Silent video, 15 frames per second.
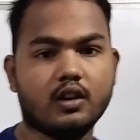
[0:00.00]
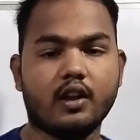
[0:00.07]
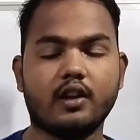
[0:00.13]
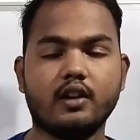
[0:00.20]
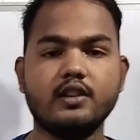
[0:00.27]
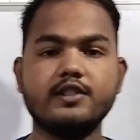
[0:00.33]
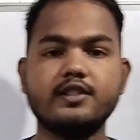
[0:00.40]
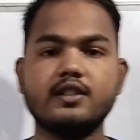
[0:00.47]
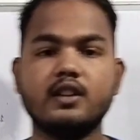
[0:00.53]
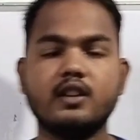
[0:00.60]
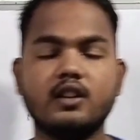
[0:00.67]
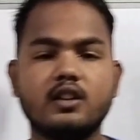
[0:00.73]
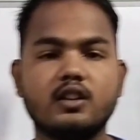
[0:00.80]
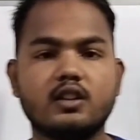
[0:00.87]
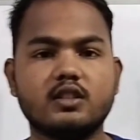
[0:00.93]
Hi guys,
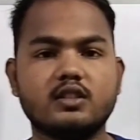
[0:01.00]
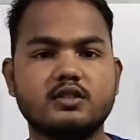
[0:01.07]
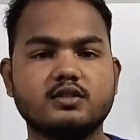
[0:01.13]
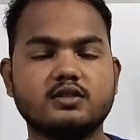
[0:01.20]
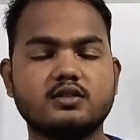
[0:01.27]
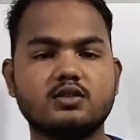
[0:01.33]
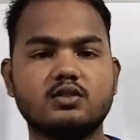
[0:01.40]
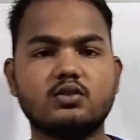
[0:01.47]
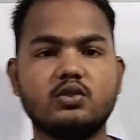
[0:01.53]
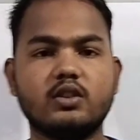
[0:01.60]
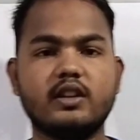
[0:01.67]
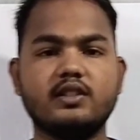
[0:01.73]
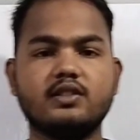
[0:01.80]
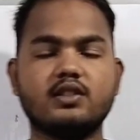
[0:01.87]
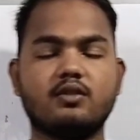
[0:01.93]

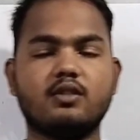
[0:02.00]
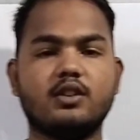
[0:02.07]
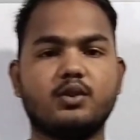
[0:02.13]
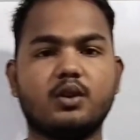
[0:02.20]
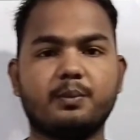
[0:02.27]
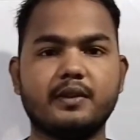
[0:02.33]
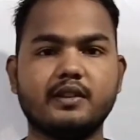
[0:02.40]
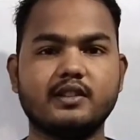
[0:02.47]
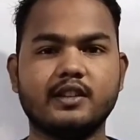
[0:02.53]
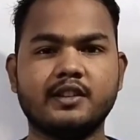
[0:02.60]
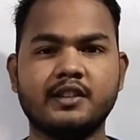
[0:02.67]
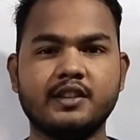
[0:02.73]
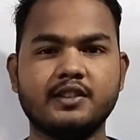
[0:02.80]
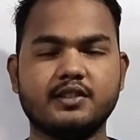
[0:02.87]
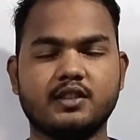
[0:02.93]
today is our topic that
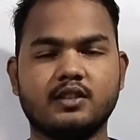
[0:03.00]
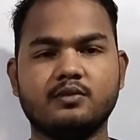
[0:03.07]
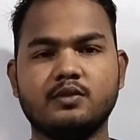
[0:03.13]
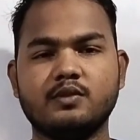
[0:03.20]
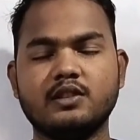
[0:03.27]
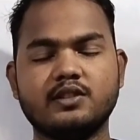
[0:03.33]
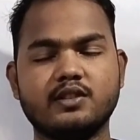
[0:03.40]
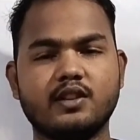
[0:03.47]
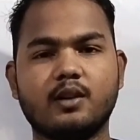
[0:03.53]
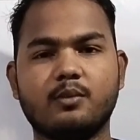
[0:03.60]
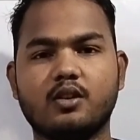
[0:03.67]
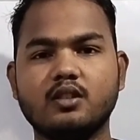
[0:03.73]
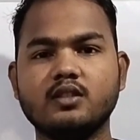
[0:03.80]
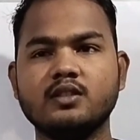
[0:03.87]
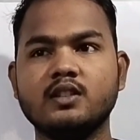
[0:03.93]
is we will see
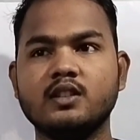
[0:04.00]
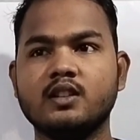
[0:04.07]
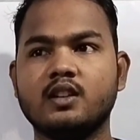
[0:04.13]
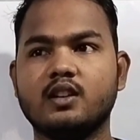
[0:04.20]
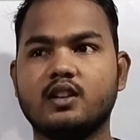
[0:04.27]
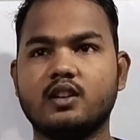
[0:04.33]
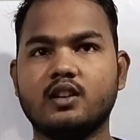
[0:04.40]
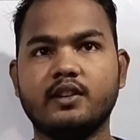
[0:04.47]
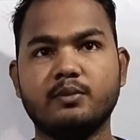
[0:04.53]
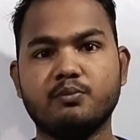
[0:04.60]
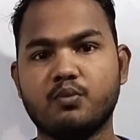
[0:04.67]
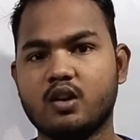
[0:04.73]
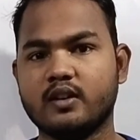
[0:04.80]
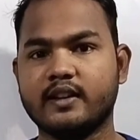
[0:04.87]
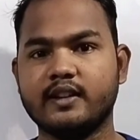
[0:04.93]
about
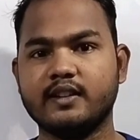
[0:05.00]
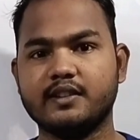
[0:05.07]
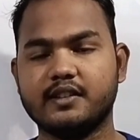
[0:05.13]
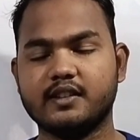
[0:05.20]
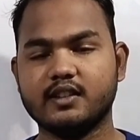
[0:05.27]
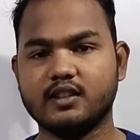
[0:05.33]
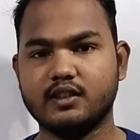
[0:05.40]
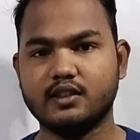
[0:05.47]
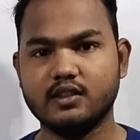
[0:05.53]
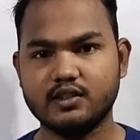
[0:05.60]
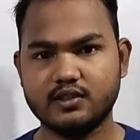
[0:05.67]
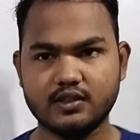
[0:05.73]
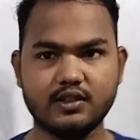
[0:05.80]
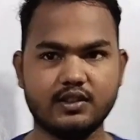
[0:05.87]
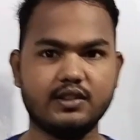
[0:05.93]
important
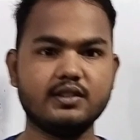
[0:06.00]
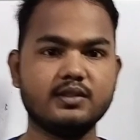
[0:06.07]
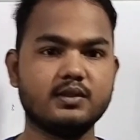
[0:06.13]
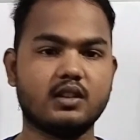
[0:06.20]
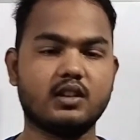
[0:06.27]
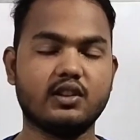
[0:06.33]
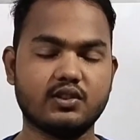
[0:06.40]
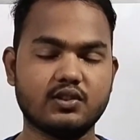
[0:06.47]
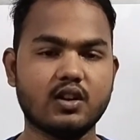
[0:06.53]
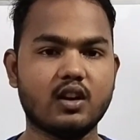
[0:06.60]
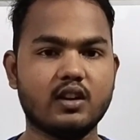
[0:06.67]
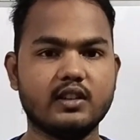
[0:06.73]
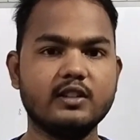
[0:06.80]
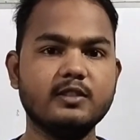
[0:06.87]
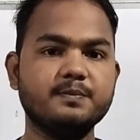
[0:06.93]

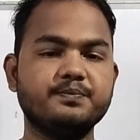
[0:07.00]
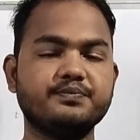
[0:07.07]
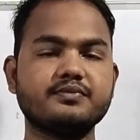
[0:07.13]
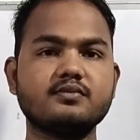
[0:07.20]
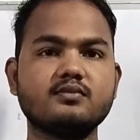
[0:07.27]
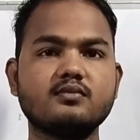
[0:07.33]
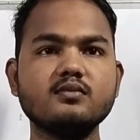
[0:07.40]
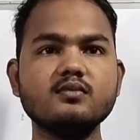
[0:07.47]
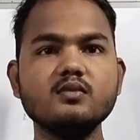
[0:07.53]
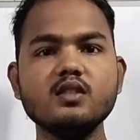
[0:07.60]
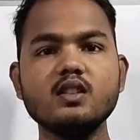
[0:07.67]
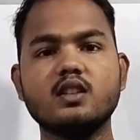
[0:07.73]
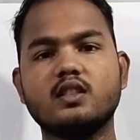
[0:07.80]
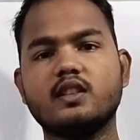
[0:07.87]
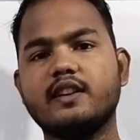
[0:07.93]
disorder
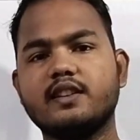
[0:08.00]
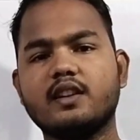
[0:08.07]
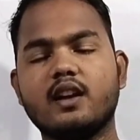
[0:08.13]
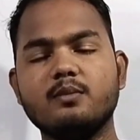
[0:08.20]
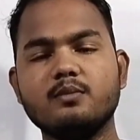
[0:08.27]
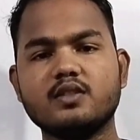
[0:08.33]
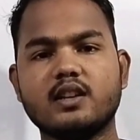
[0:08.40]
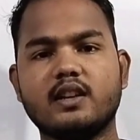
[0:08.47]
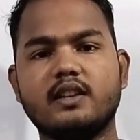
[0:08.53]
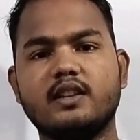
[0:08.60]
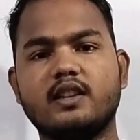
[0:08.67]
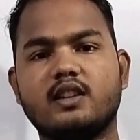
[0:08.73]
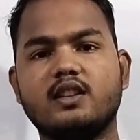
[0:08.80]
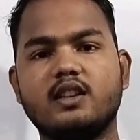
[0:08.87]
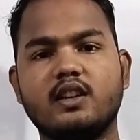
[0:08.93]
that comes
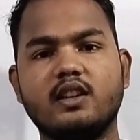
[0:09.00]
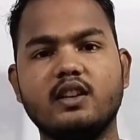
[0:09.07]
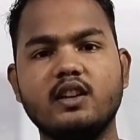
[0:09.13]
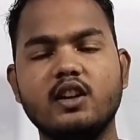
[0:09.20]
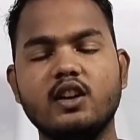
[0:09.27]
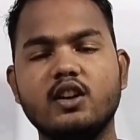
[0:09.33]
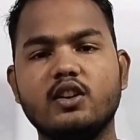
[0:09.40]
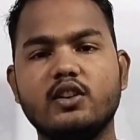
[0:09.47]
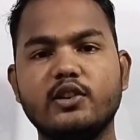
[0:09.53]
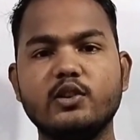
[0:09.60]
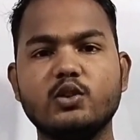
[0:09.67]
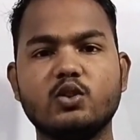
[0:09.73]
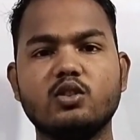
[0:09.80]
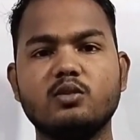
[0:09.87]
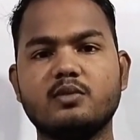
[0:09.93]
under the
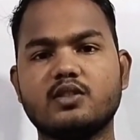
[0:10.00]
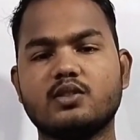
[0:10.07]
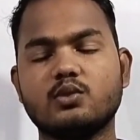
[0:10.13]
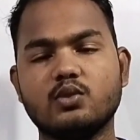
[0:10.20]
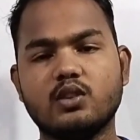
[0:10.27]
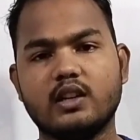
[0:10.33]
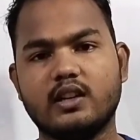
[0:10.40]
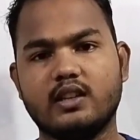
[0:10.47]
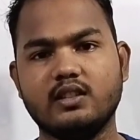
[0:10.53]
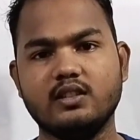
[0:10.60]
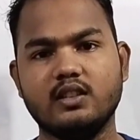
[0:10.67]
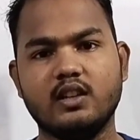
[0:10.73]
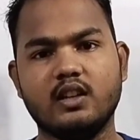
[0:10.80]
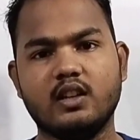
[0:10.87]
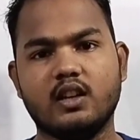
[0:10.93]
neuromuscular
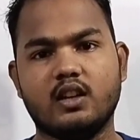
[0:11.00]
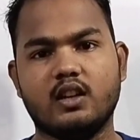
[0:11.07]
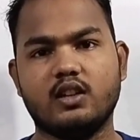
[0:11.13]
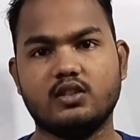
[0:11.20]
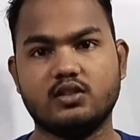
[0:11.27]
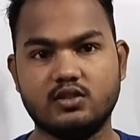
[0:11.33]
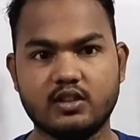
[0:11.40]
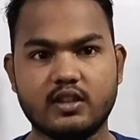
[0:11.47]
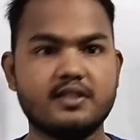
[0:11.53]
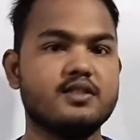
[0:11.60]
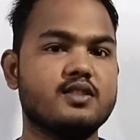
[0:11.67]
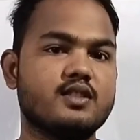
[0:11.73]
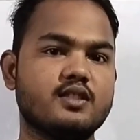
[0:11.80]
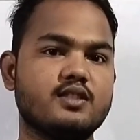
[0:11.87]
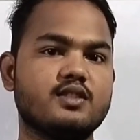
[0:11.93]

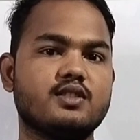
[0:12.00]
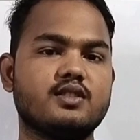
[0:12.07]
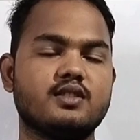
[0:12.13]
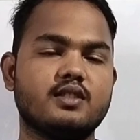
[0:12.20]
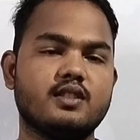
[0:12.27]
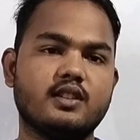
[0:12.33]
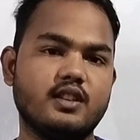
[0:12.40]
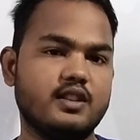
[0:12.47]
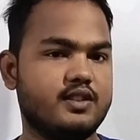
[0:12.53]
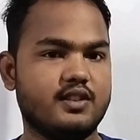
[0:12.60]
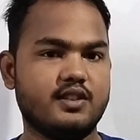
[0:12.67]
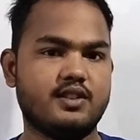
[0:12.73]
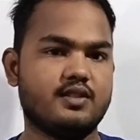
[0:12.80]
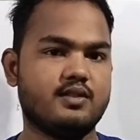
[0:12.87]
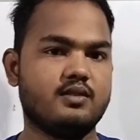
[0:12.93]
junctions
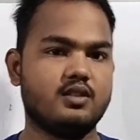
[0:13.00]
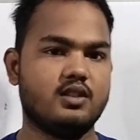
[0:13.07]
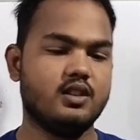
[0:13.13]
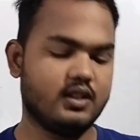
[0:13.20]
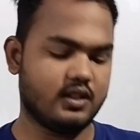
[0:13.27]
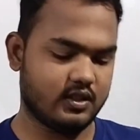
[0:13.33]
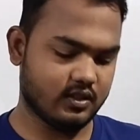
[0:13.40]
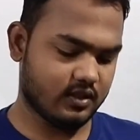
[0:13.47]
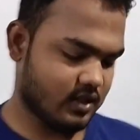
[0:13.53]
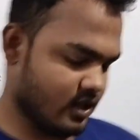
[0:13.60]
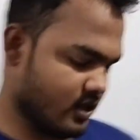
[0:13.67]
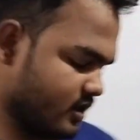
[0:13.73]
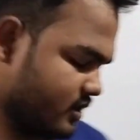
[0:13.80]
disease. Here